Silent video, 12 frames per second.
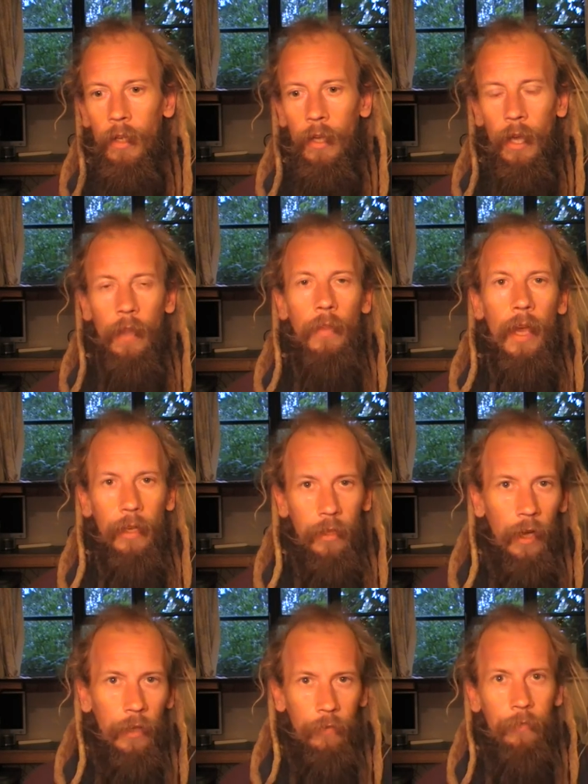and that
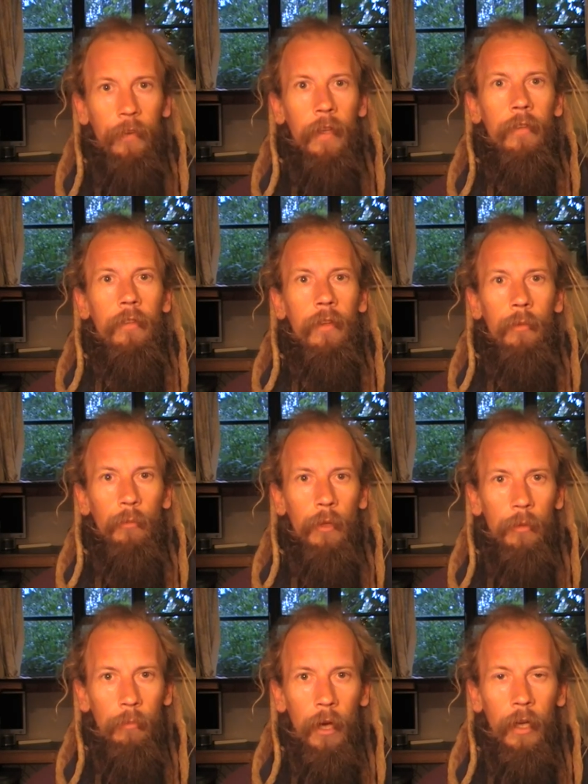kind of fits in
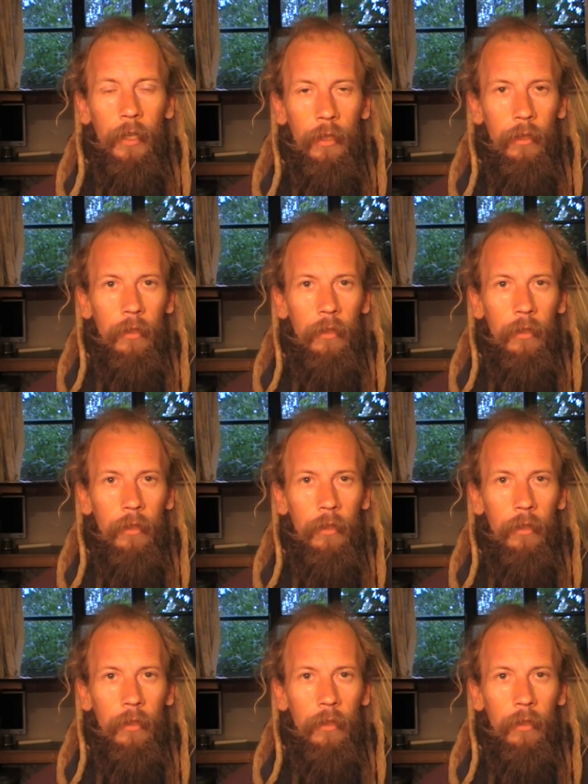with my